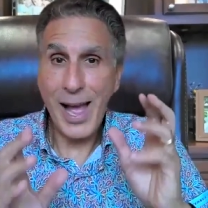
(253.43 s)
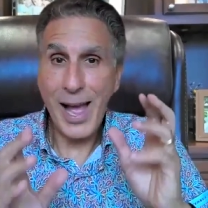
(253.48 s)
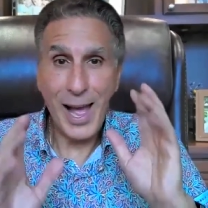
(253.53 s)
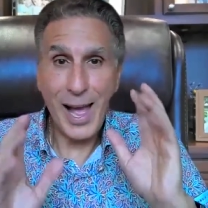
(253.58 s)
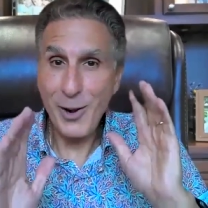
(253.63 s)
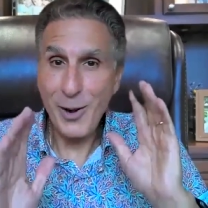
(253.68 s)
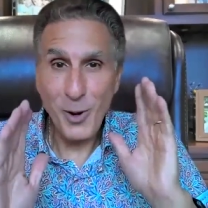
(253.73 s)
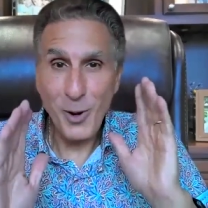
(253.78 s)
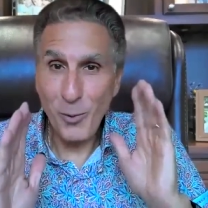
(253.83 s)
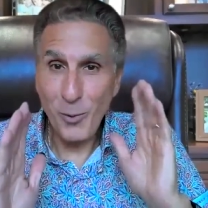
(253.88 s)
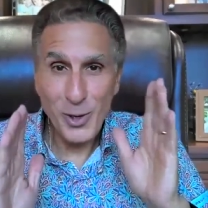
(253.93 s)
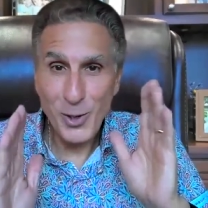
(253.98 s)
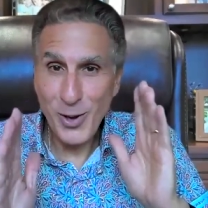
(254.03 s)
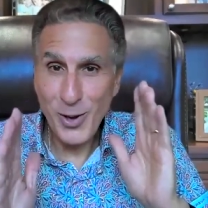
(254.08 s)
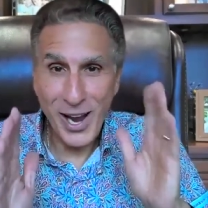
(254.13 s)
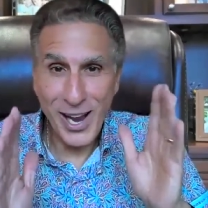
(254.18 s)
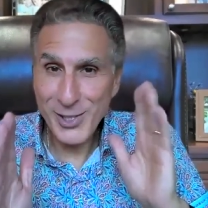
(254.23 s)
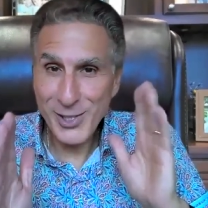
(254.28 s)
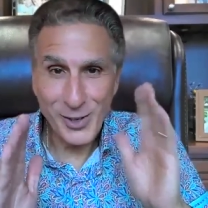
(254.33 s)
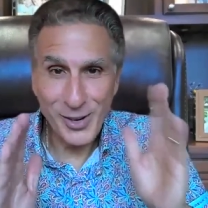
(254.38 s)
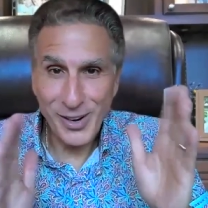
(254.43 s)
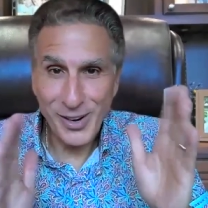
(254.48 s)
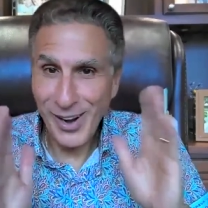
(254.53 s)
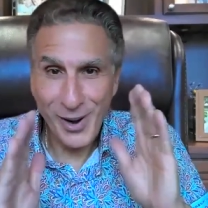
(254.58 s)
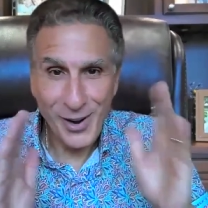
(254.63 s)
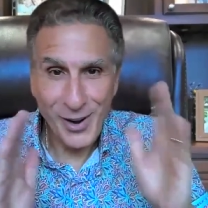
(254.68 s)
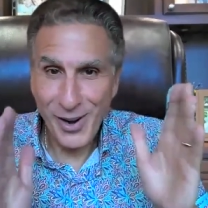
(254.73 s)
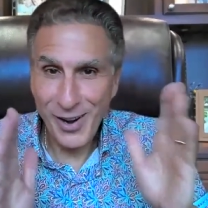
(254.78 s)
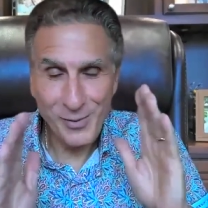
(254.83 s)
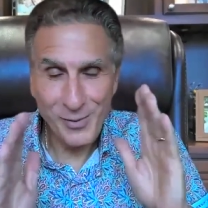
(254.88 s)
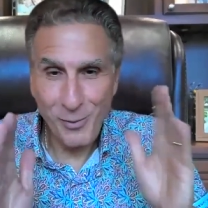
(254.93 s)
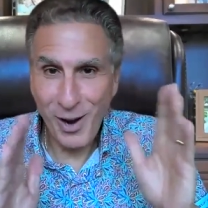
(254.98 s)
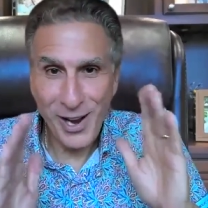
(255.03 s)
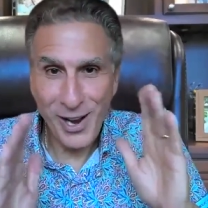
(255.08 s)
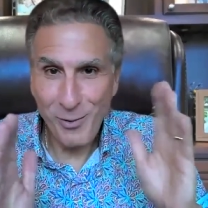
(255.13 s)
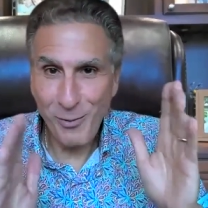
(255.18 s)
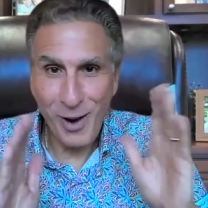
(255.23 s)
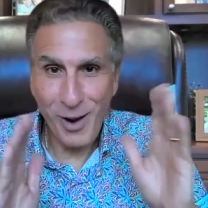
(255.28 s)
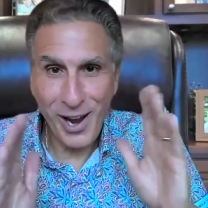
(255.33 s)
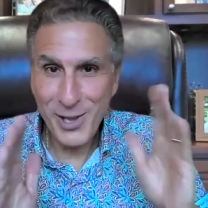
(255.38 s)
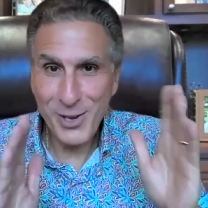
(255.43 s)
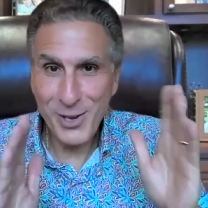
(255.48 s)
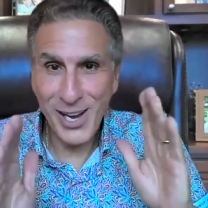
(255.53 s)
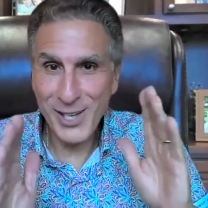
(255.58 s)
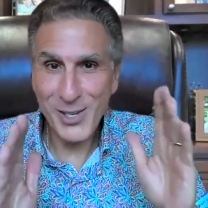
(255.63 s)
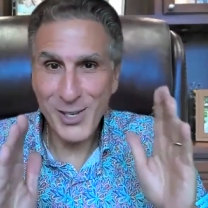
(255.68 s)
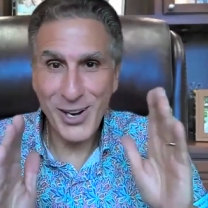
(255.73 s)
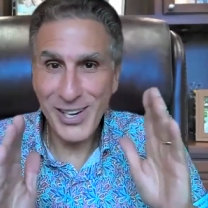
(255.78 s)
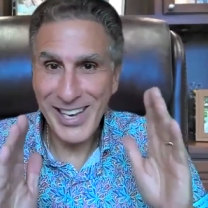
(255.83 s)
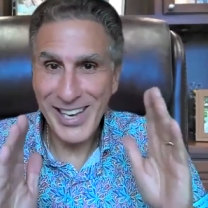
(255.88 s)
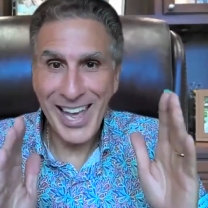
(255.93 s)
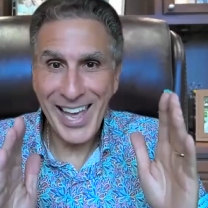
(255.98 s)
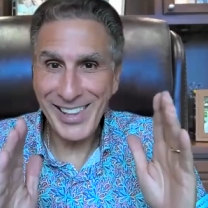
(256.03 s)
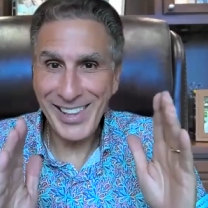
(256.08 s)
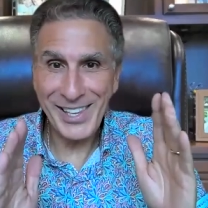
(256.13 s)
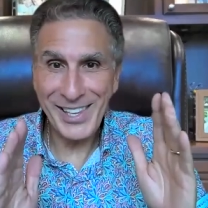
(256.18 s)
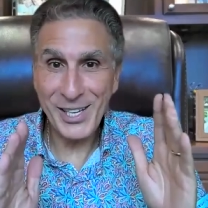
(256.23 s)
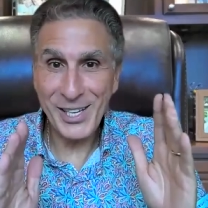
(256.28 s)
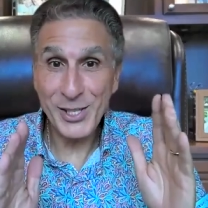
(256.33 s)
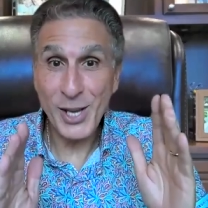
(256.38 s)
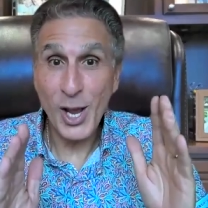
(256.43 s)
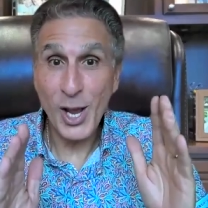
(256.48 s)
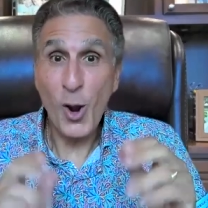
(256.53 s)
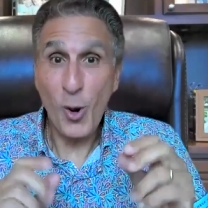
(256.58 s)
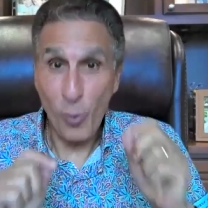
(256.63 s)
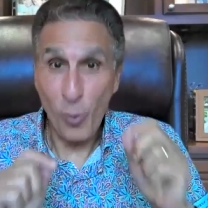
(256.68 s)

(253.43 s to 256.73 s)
I don't know what you guys are why you guys aren't getting this.